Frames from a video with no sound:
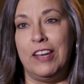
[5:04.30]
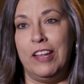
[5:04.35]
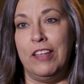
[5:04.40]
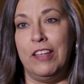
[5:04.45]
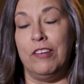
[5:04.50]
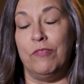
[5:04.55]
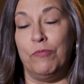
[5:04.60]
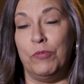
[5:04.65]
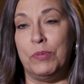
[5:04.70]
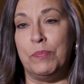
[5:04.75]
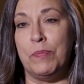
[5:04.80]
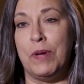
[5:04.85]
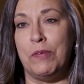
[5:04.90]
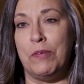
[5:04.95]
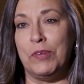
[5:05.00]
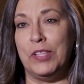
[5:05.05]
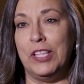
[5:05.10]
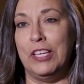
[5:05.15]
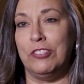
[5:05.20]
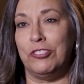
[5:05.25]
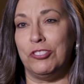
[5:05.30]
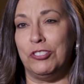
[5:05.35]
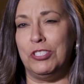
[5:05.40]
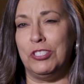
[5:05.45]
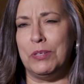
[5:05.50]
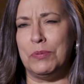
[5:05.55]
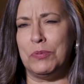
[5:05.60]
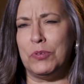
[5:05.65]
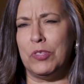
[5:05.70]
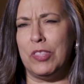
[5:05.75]
in it with my
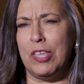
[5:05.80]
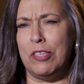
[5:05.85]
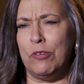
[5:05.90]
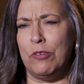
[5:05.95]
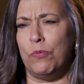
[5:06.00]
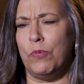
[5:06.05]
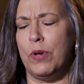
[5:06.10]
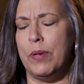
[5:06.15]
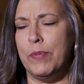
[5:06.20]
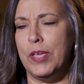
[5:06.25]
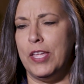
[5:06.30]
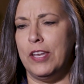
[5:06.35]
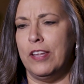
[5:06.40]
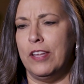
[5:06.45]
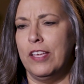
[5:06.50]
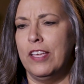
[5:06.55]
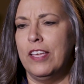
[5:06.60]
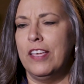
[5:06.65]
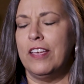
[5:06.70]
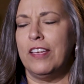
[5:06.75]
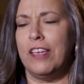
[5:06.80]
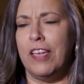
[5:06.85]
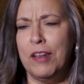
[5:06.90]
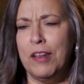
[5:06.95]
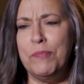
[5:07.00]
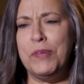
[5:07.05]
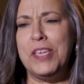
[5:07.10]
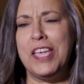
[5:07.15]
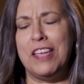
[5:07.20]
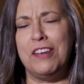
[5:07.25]
relationships with other women
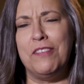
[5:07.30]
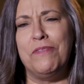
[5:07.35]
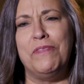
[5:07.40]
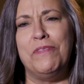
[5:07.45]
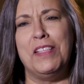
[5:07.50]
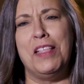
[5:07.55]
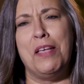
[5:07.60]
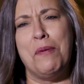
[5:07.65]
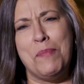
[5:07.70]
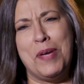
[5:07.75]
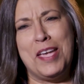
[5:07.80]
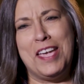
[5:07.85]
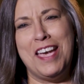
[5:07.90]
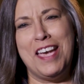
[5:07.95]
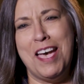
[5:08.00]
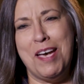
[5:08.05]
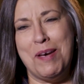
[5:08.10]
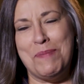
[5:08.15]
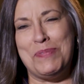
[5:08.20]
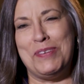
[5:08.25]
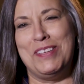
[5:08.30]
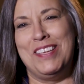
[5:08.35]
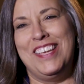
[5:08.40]
kind of began to fill up my cup.